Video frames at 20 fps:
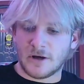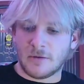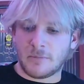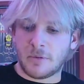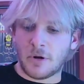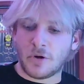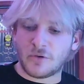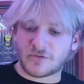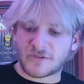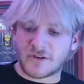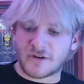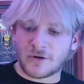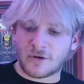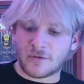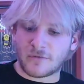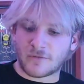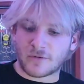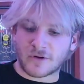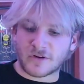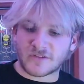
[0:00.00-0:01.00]
post-it
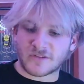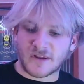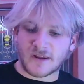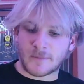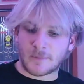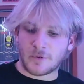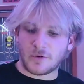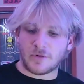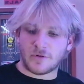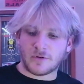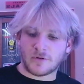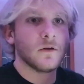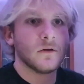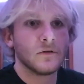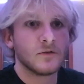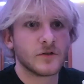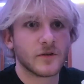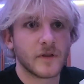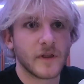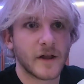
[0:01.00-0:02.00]
note, for example.
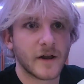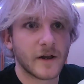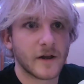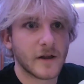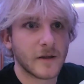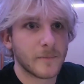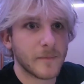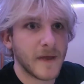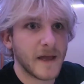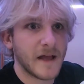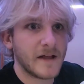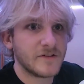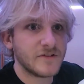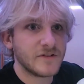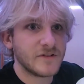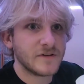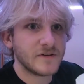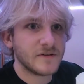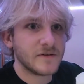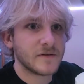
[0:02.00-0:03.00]
So there,
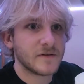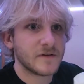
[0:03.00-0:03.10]
imagine